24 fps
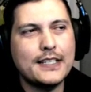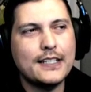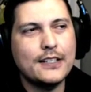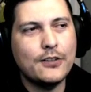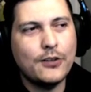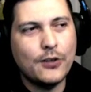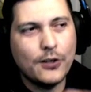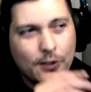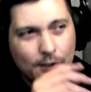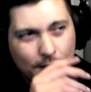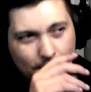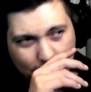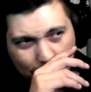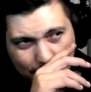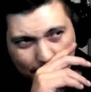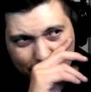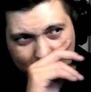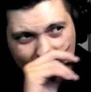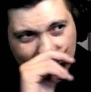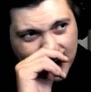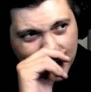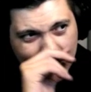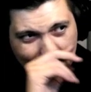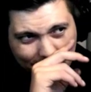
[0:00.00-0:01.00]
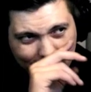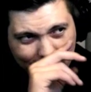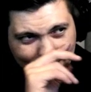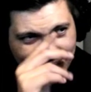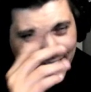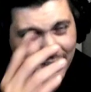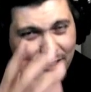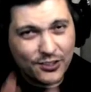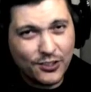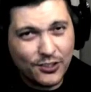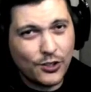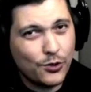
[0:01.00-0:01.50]
it harder because
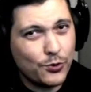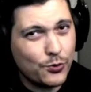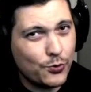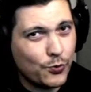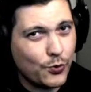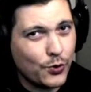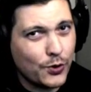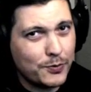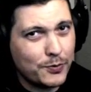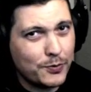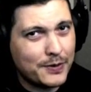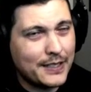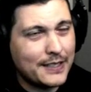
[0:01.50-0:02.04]
it's slow warp